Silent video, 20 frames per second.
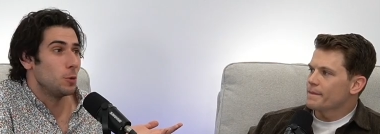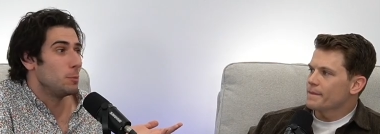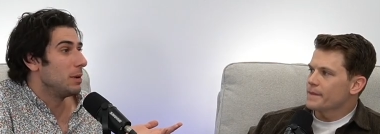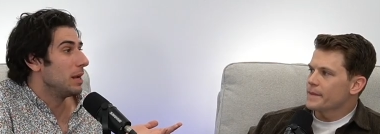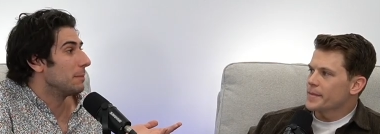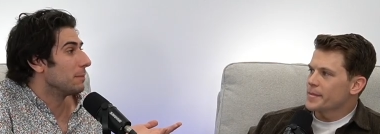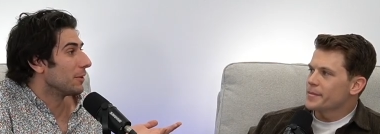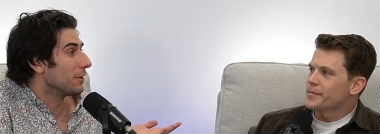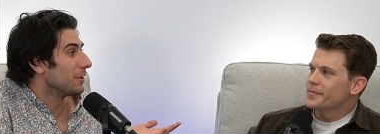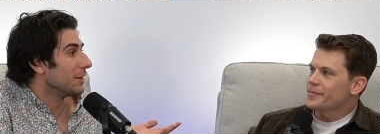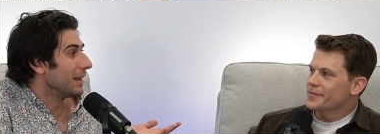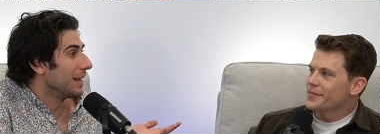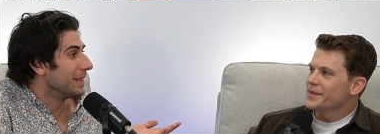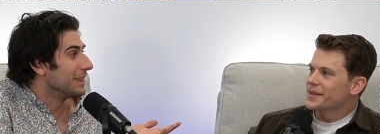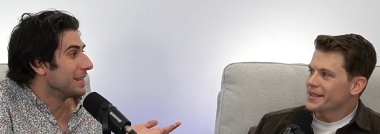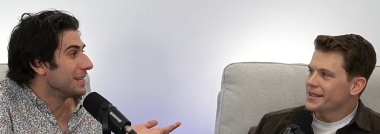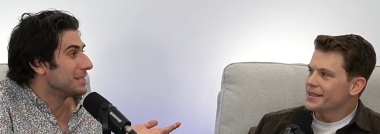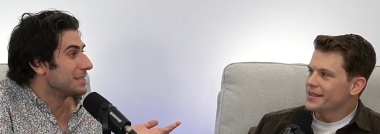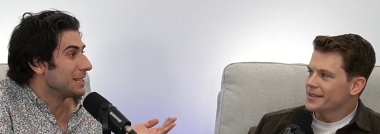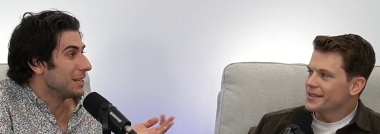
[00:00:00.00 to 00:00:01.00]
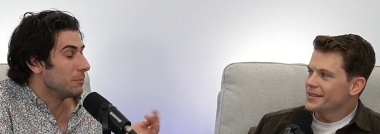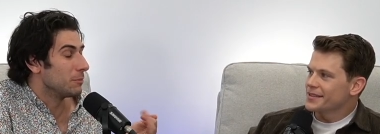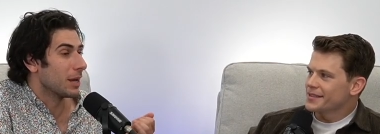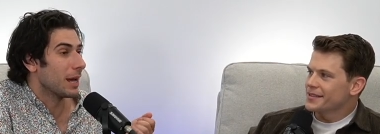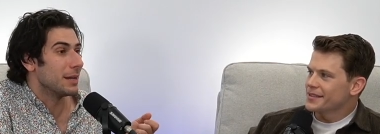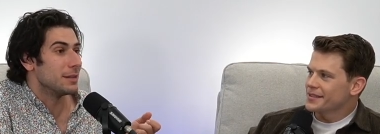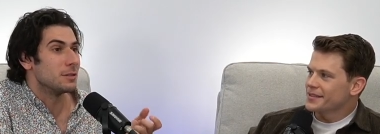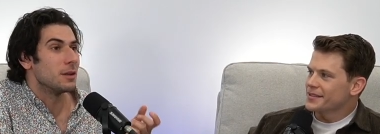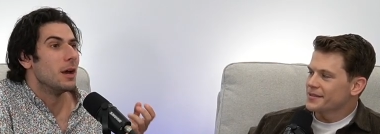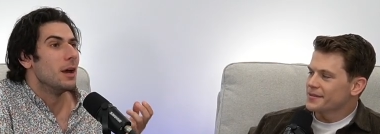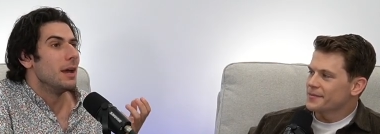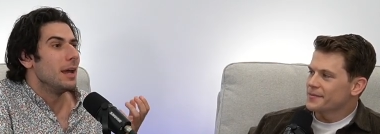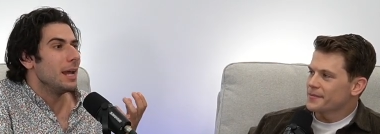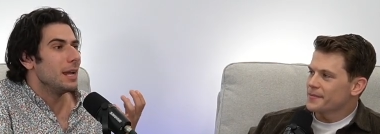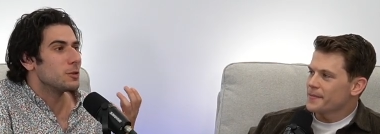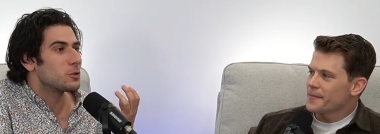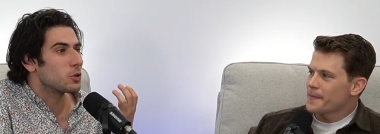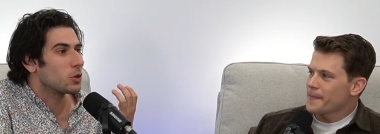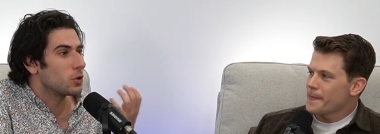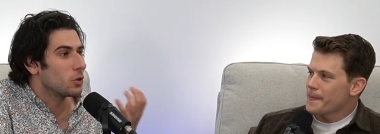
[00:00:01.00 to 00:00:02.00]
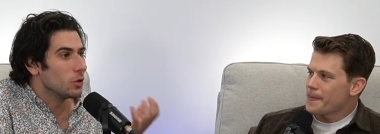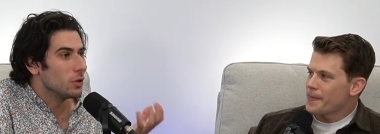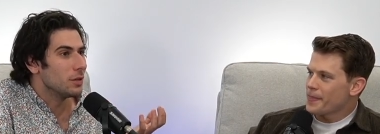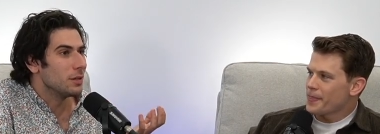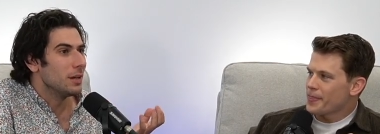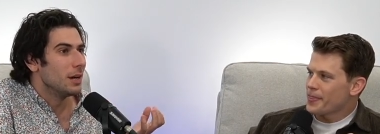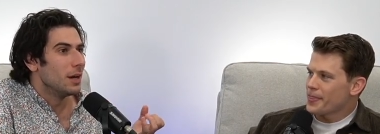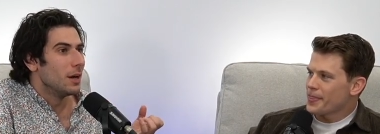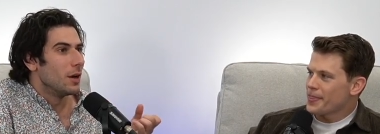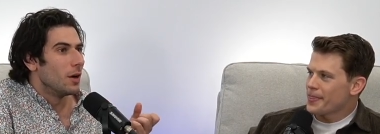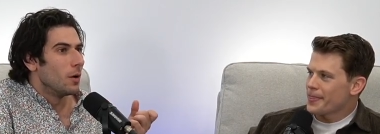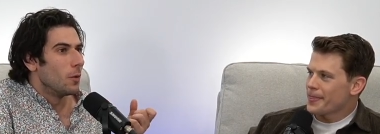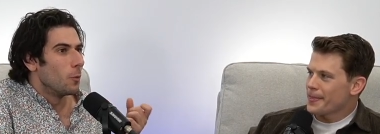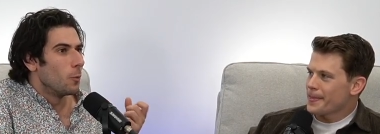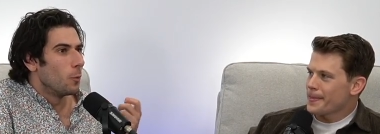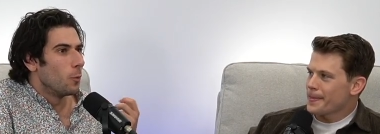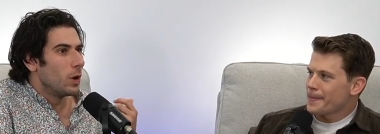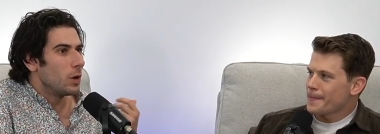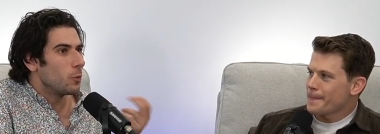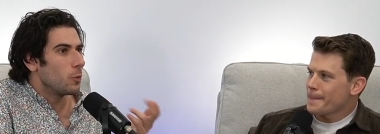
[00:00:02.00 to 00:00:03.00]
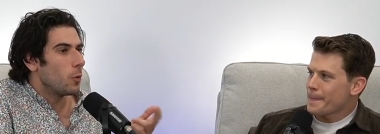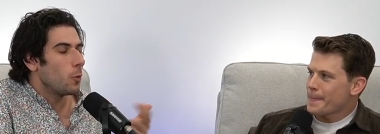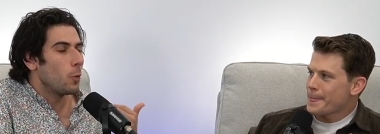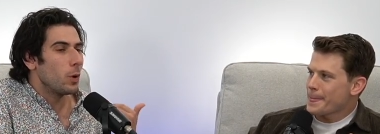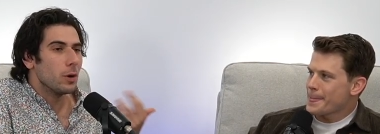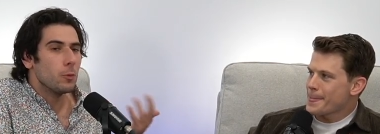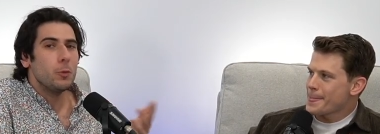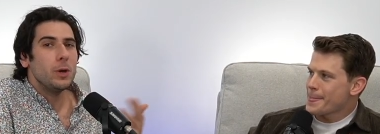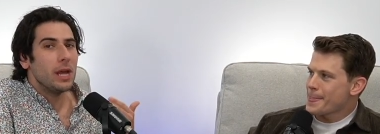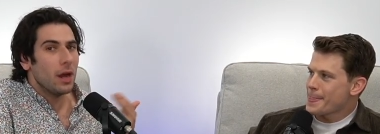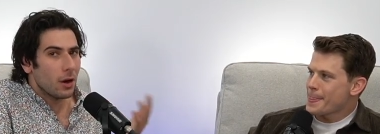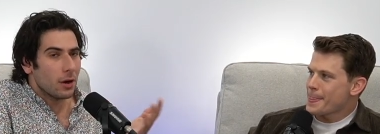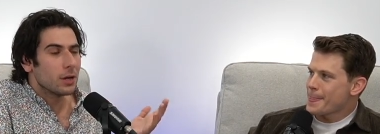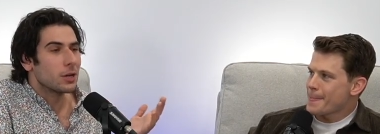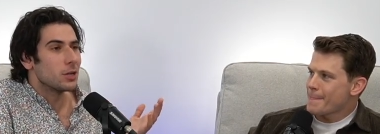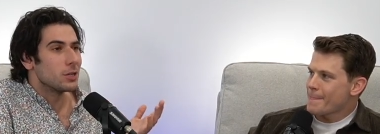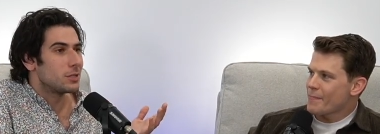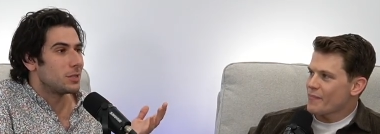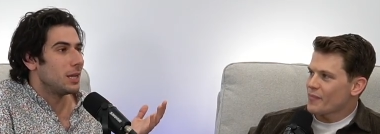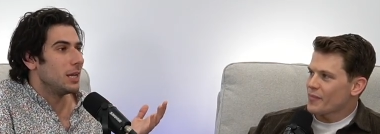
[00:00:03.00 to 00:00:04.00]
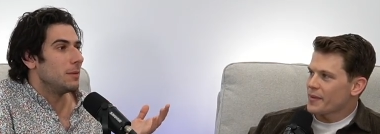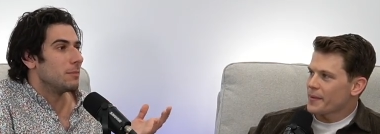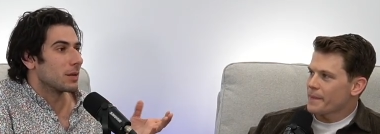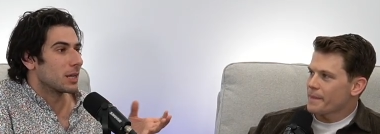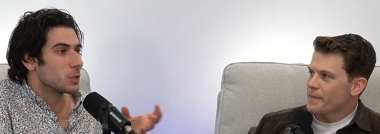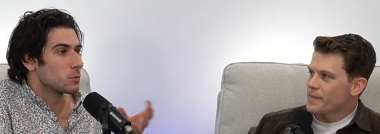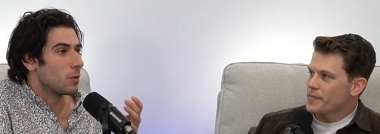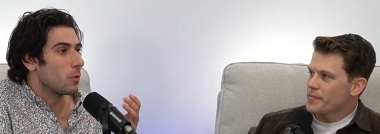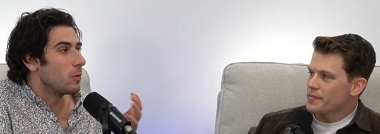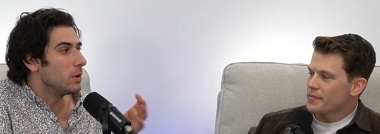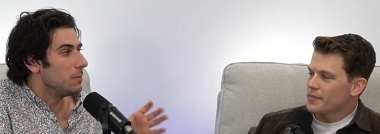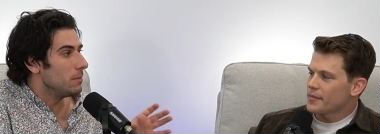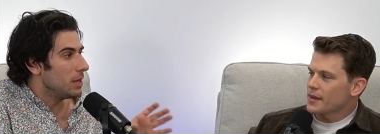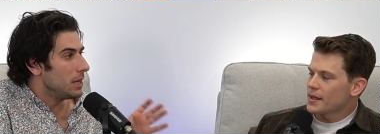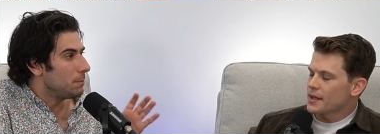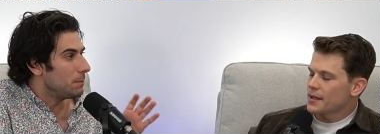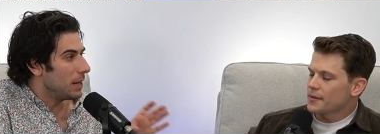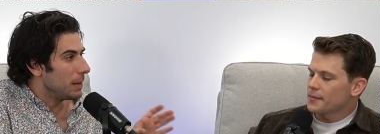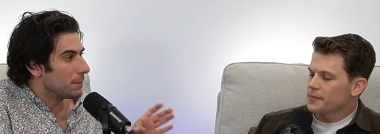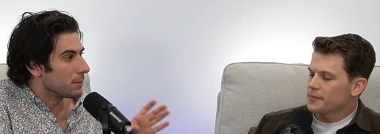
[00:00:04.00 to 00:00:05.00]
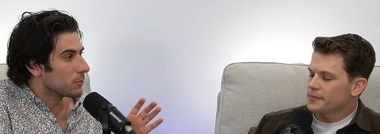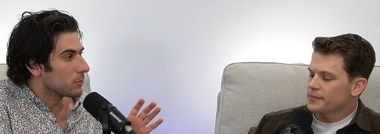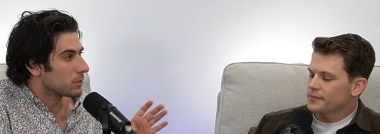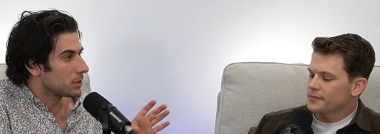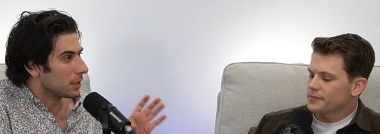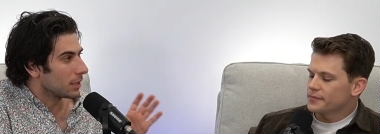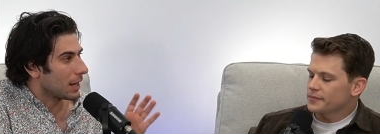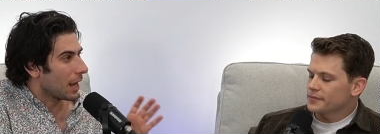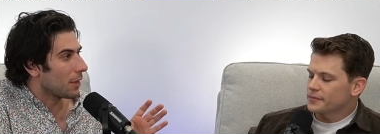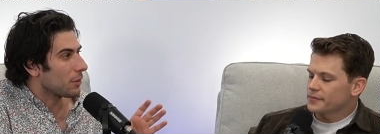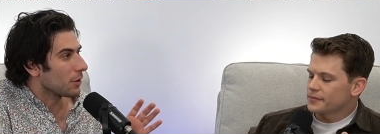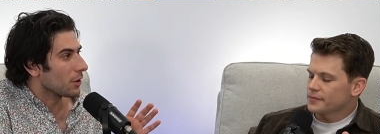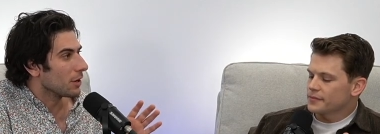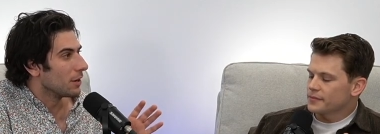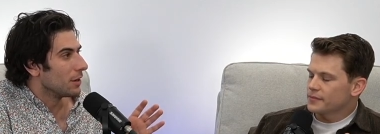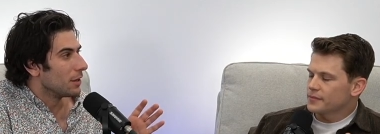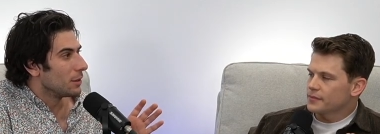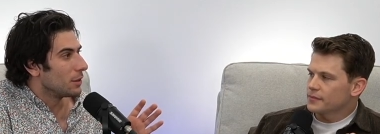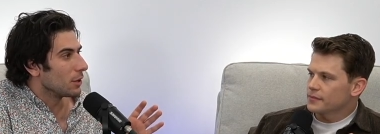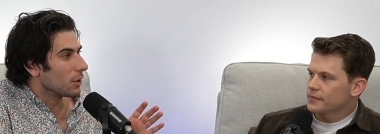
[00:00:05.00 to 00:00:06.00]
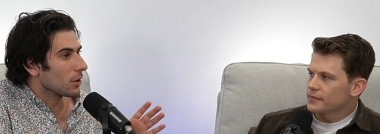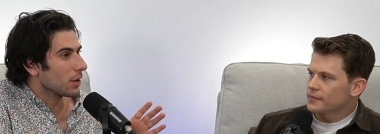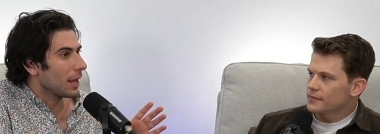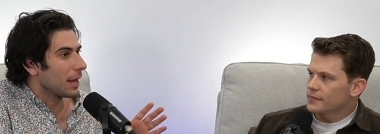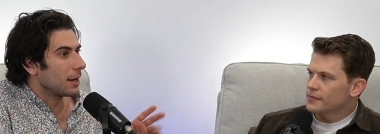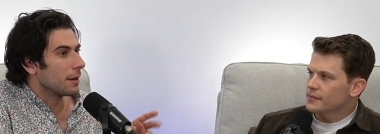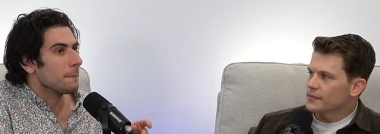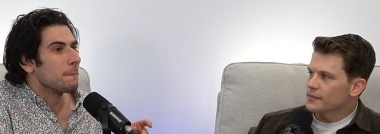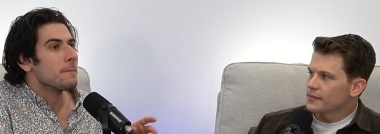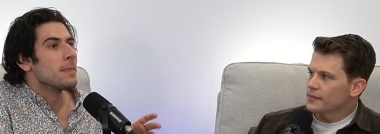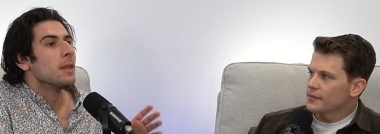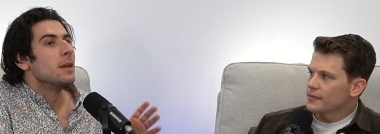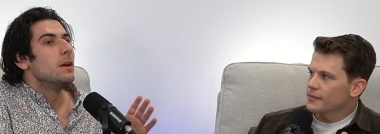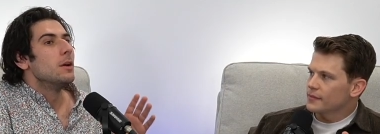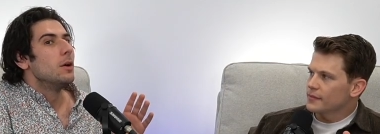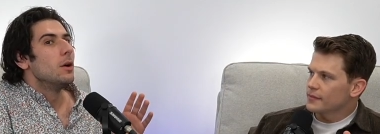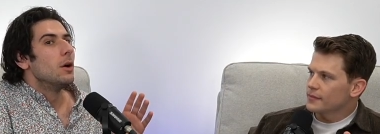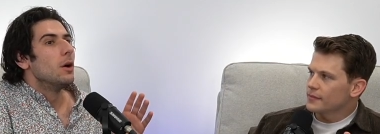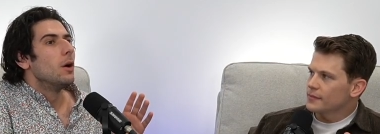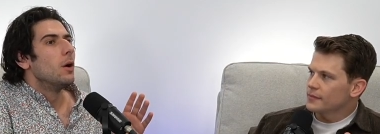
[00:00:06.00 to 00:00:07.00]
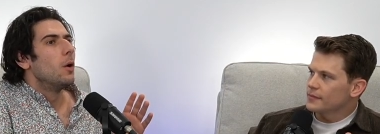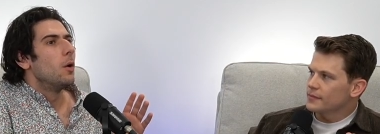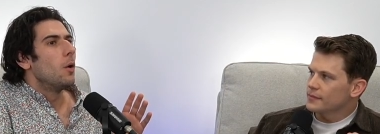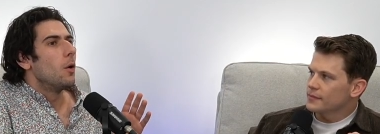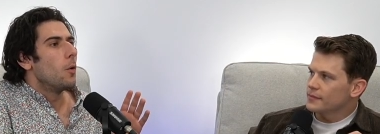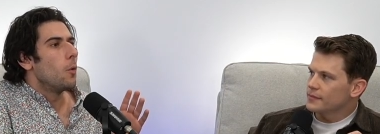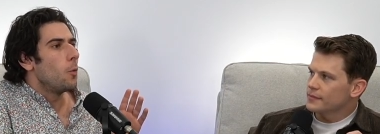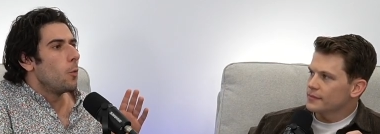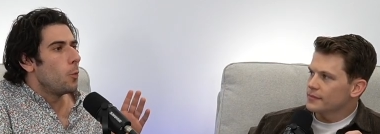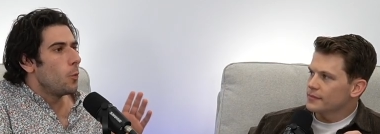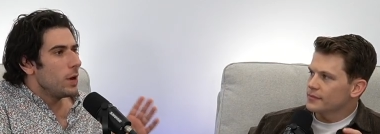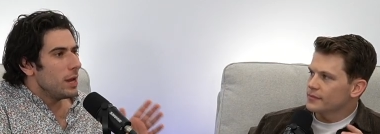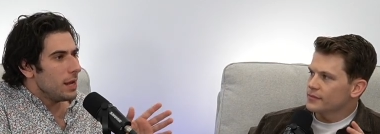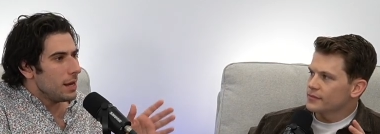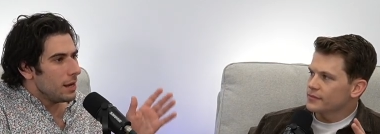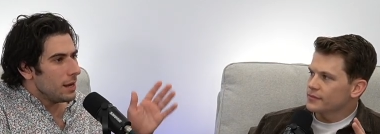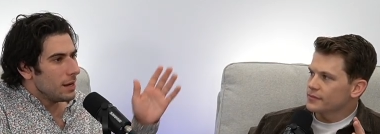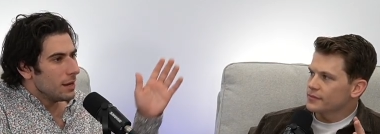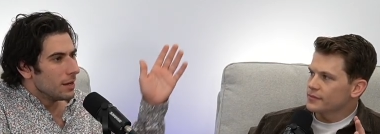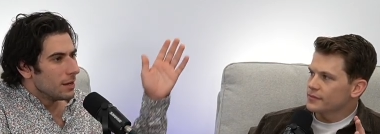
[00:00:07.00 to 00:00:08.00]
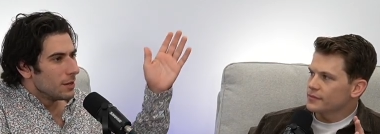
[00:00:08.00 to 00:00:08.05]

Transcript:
Speaker 1: people and they seem nice. It's good when where we are a good team because when we meet people together, they're like, we